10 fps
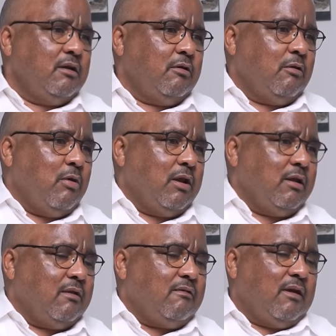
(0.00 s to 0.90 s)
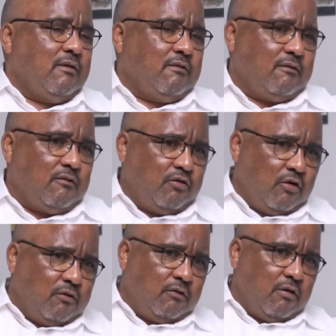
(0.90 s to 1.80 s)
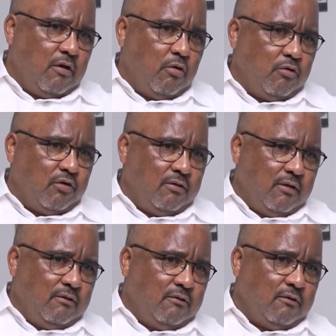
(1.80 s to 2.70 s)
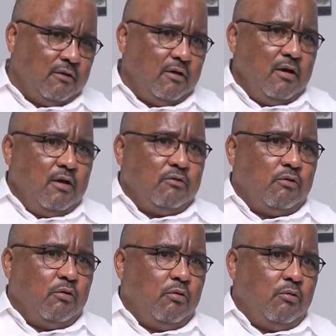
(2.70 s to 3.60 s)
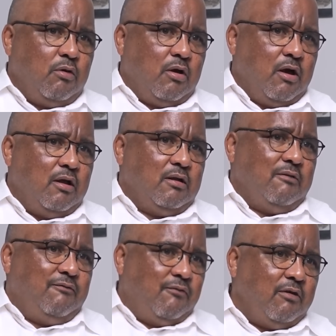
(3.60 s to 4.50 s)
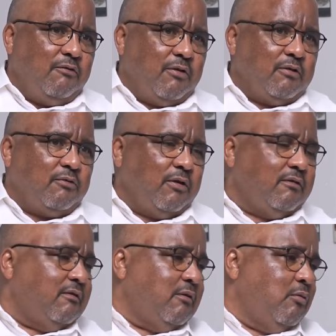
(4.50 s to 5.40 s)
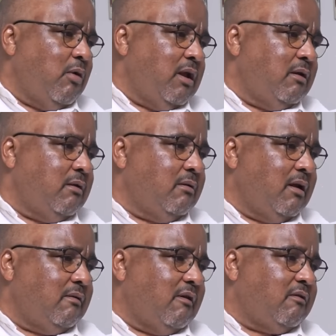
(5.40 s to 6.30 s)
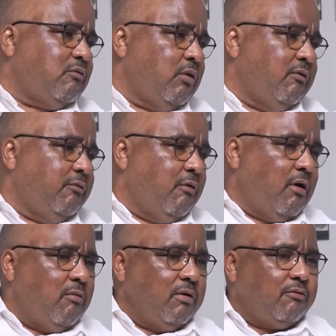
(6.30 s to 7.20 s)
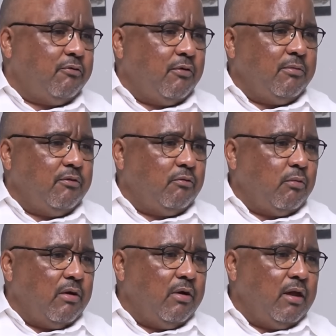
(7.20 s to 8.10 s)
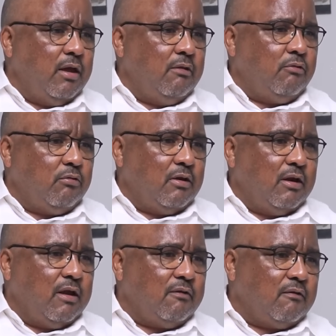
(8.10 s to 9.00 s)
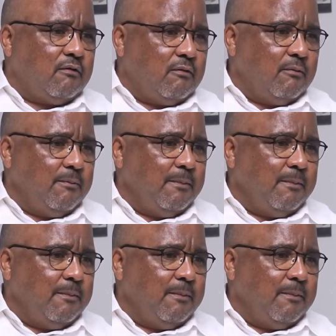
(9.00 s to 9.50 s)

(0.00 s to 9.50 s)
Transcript: another one that takes just 100 days. So the very first phase is the one that takes 24 hours from the swearing in to the next.